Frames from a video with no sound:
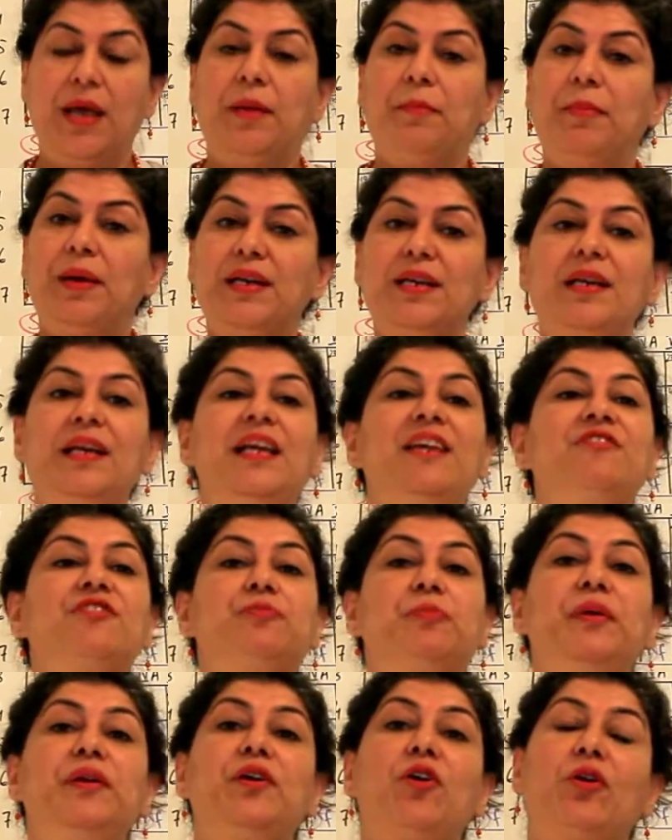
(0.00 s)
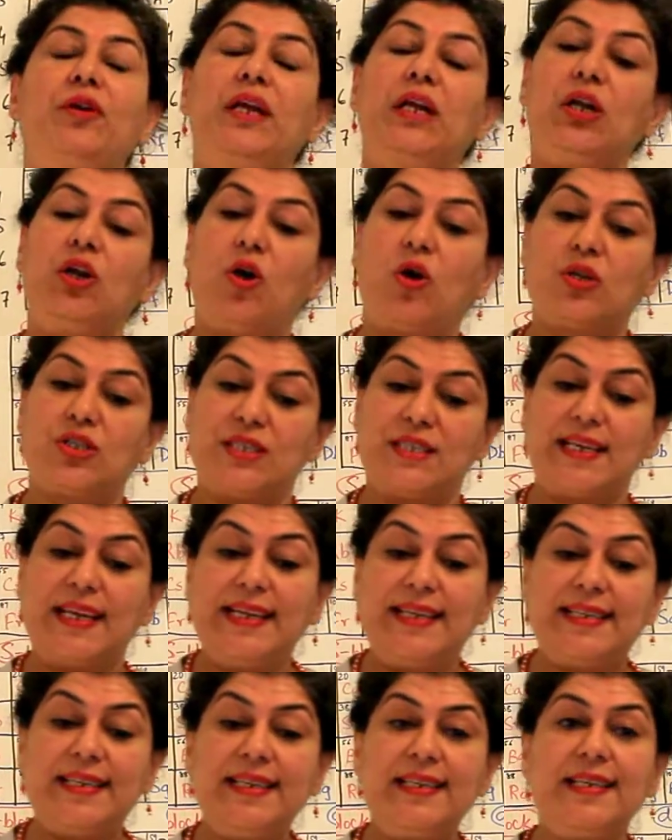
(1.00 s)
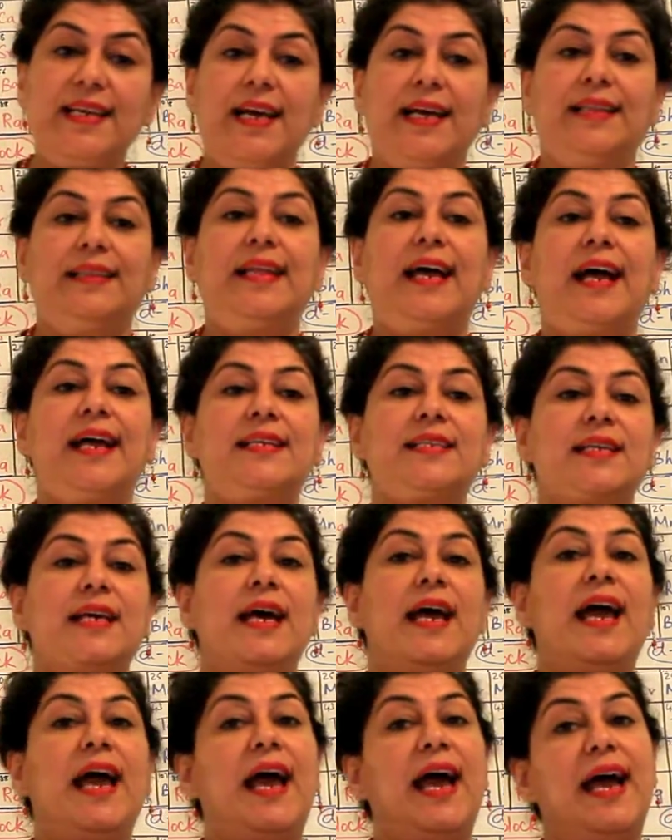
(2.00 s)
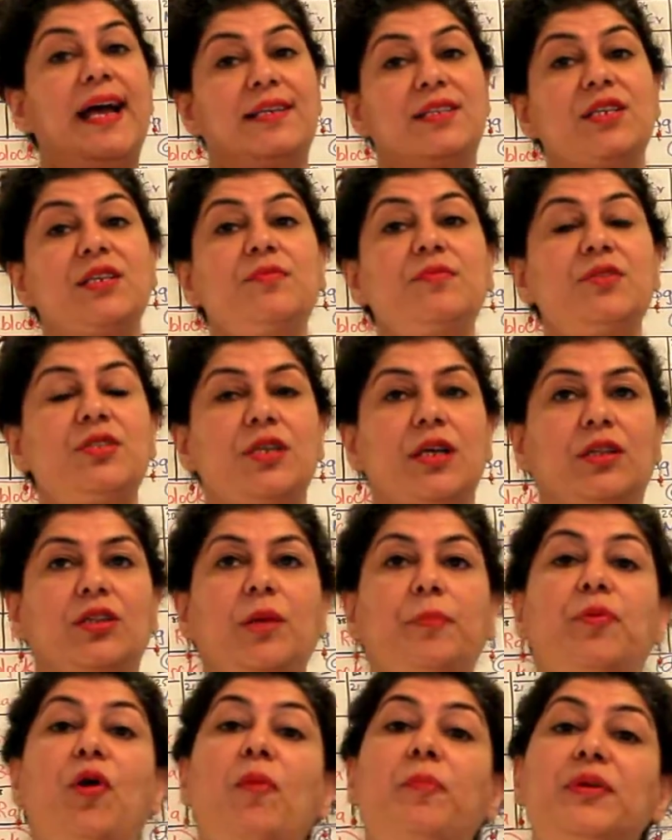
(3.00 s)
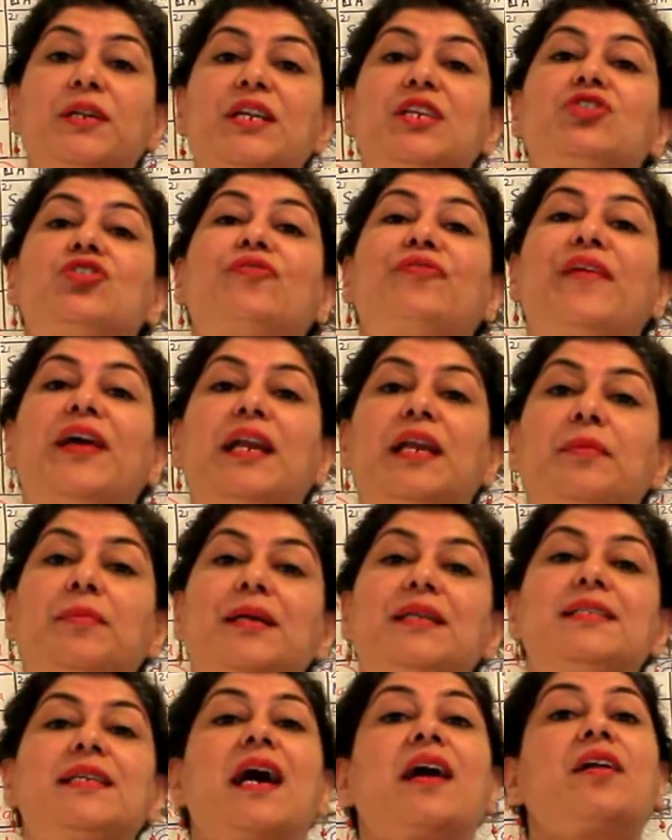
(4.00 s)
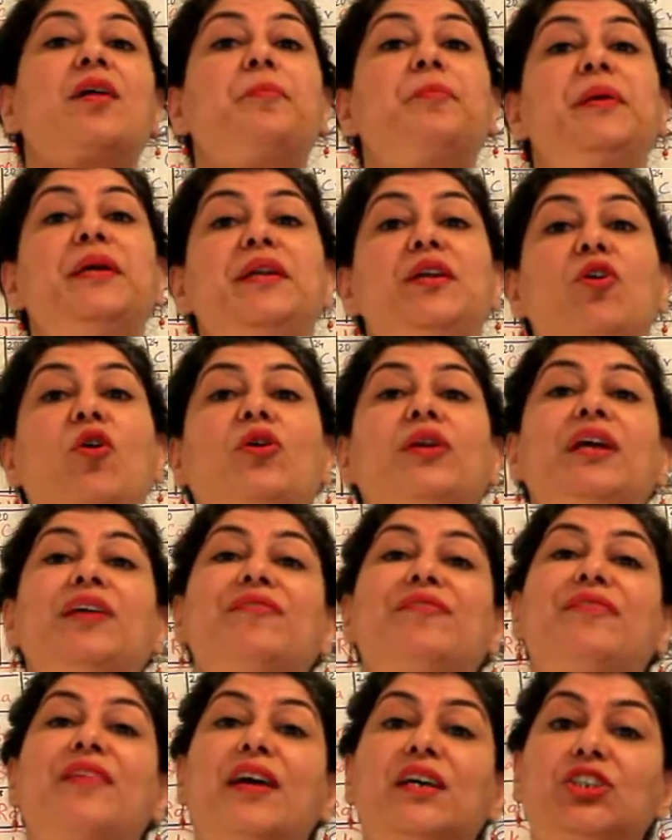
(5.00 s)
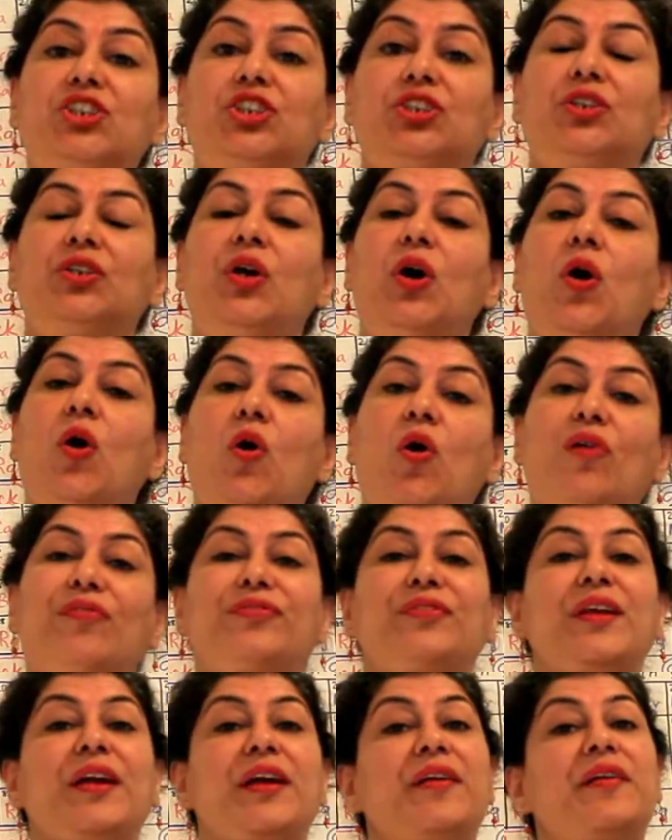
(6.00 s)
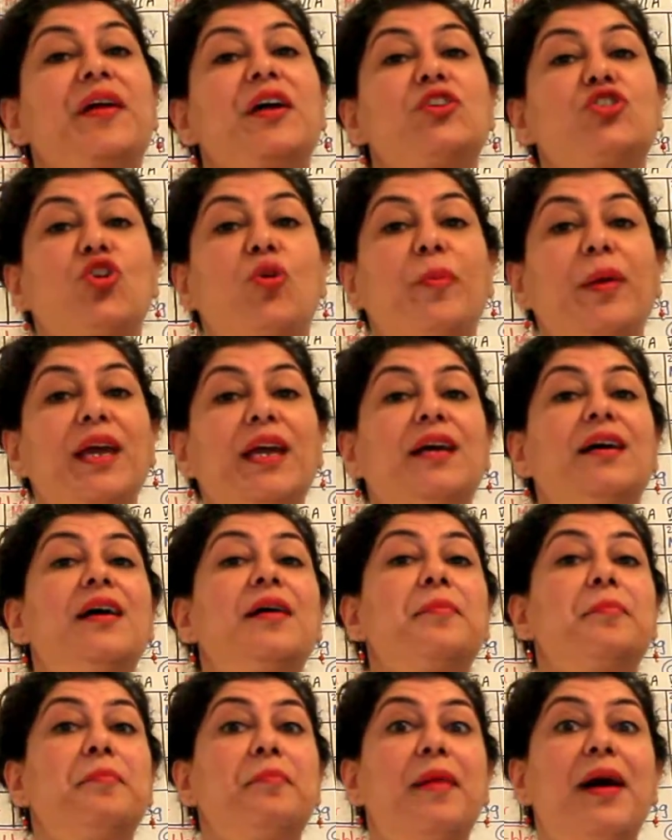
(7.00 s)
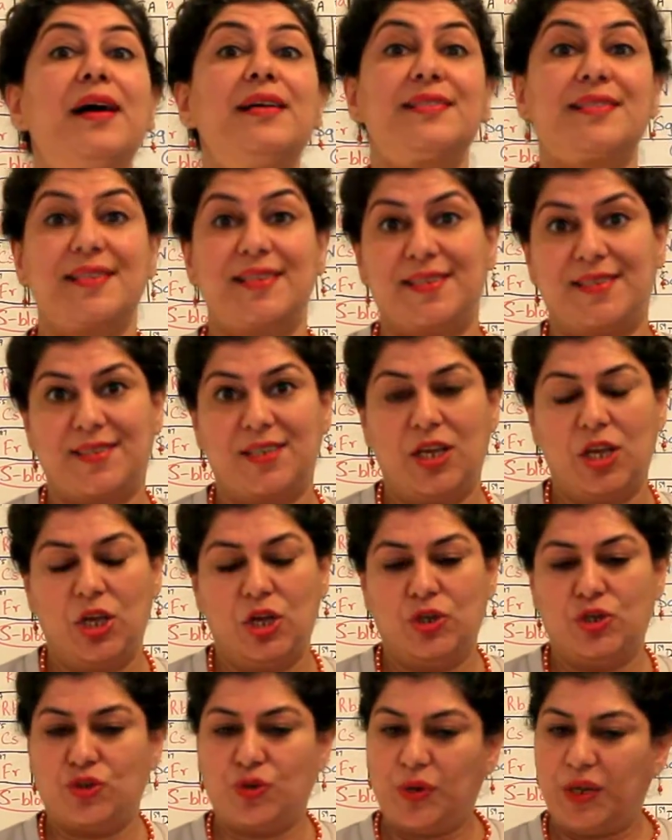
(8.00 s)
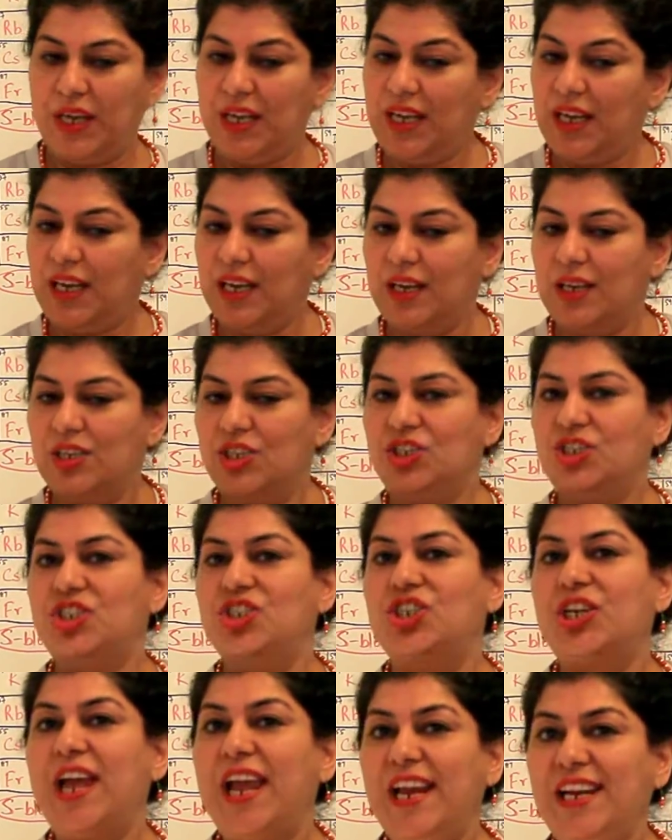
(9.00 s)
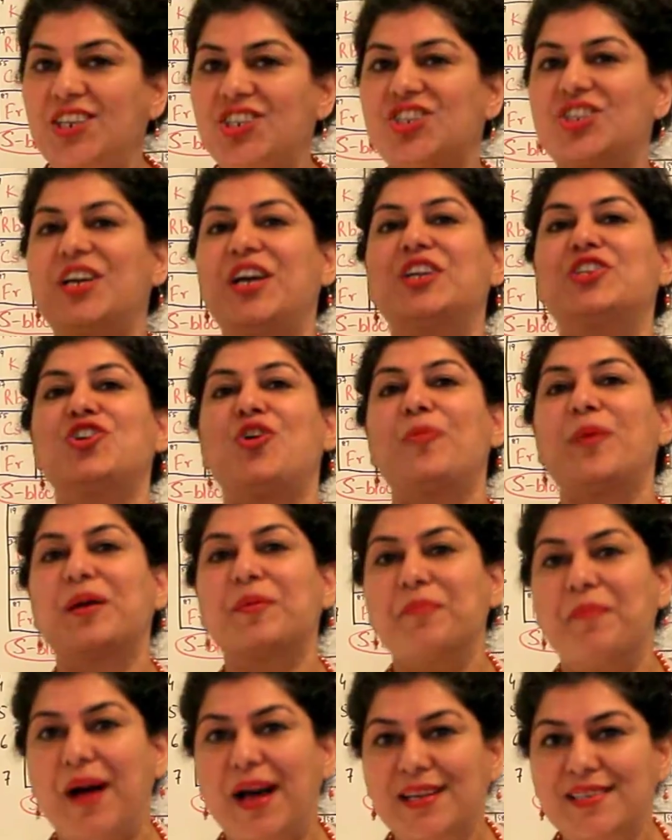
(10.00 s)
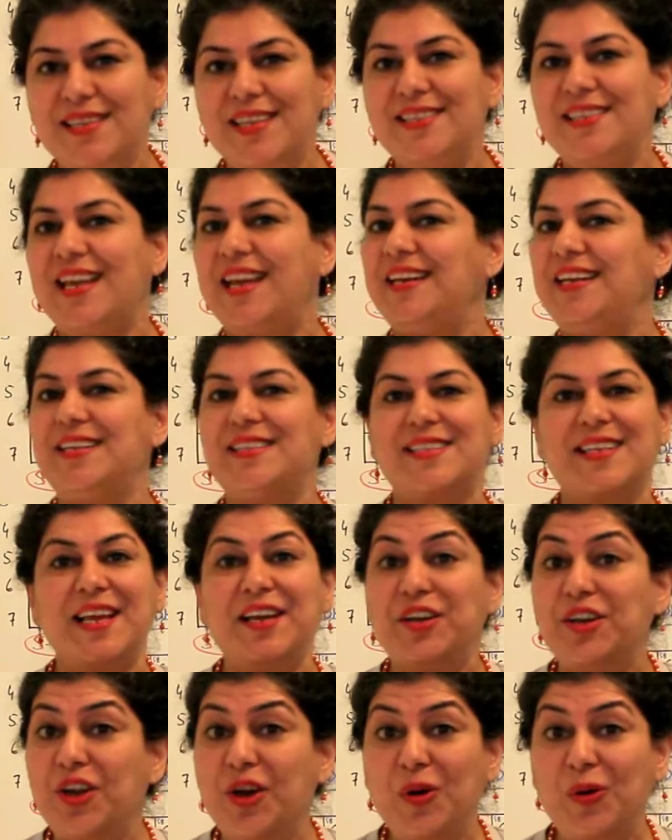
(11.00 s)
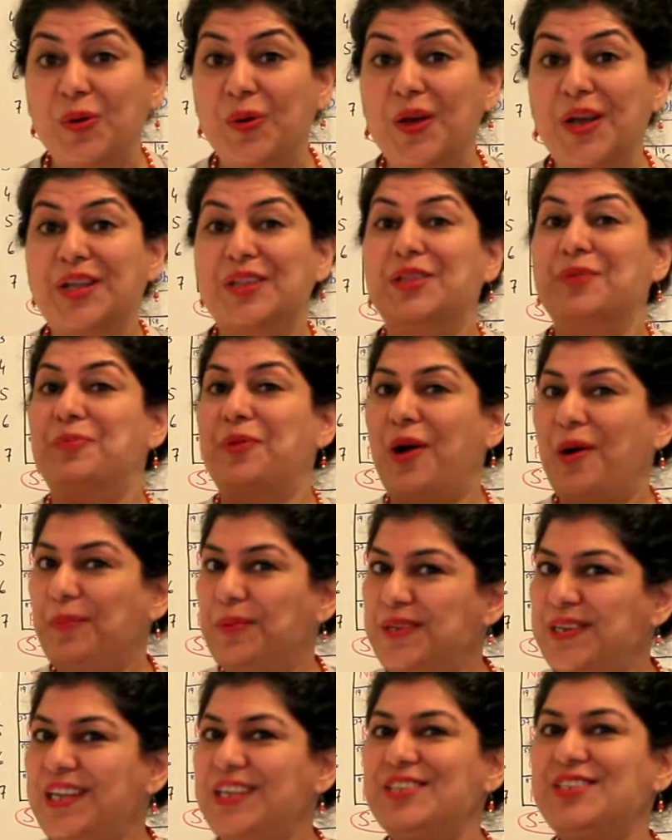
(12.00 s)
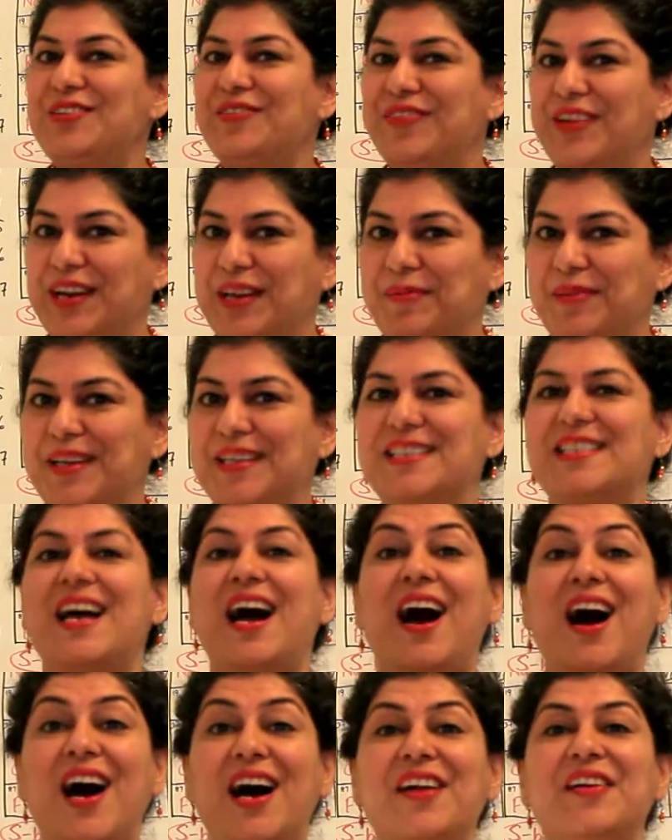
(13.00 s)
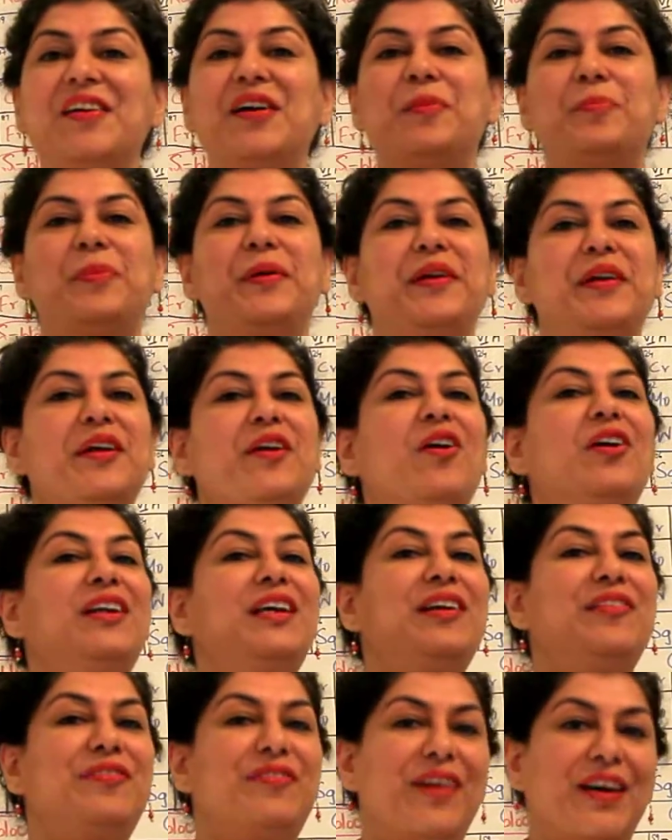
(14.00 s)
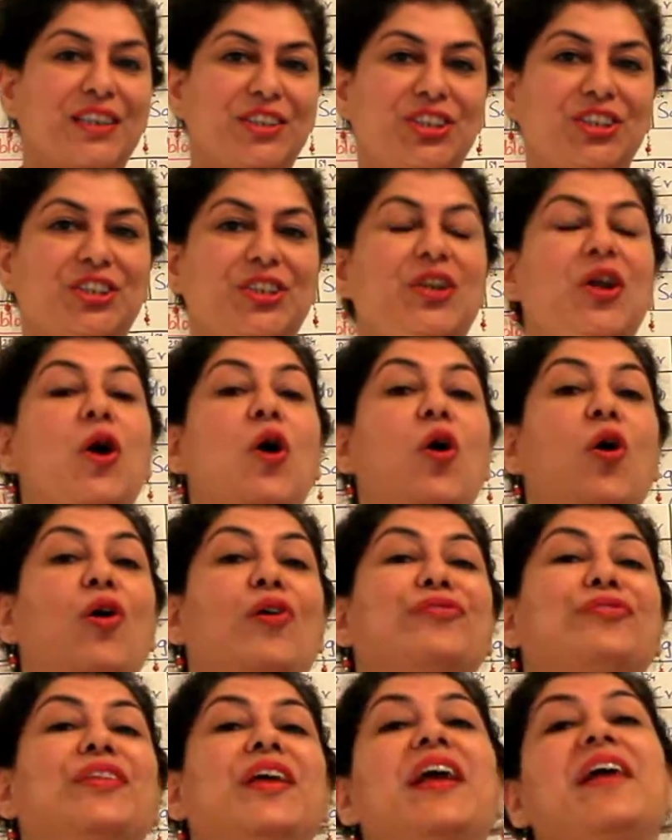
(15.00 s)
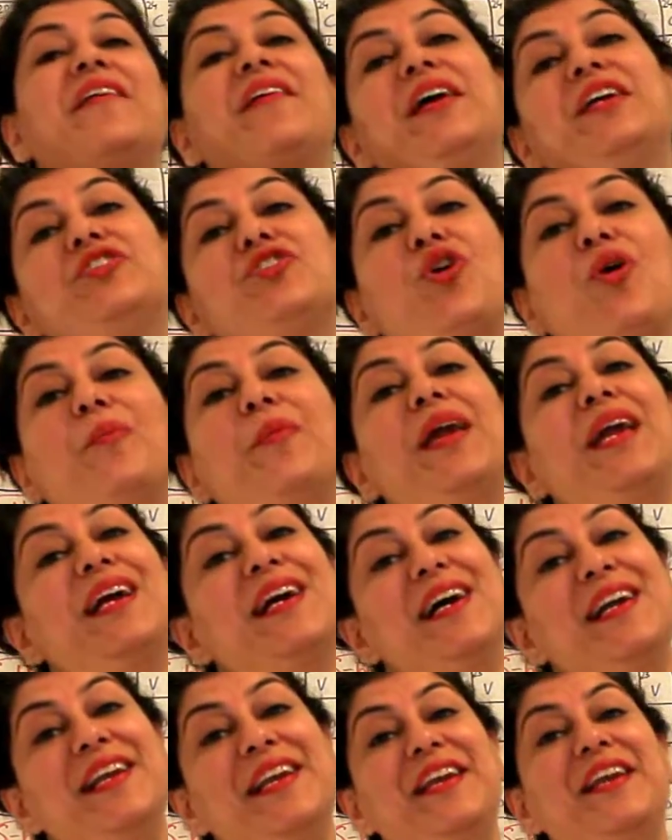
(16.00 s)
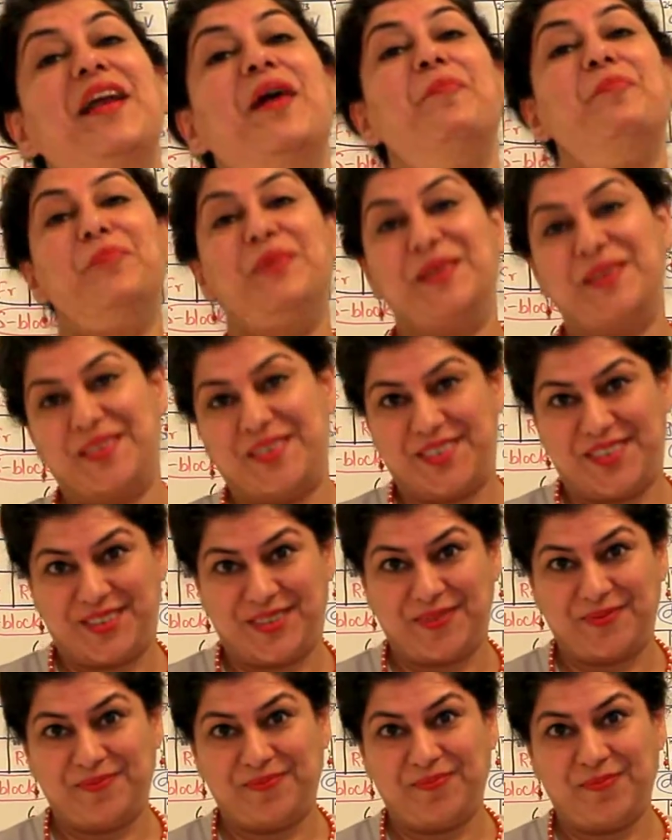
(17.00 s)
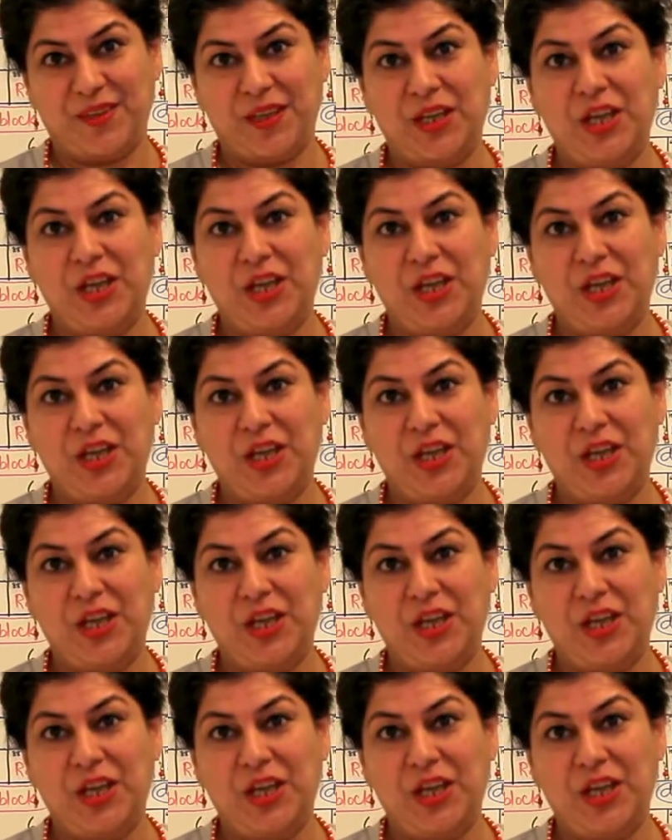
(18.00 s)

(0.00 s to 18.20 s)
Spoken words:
Mendeleev's periodic law stated that atoms, the properties of elements are a periodic function of their atomic masses. So he changed the atomic masses and he said no, the properties of elements are a periodic function of their atomic numbers.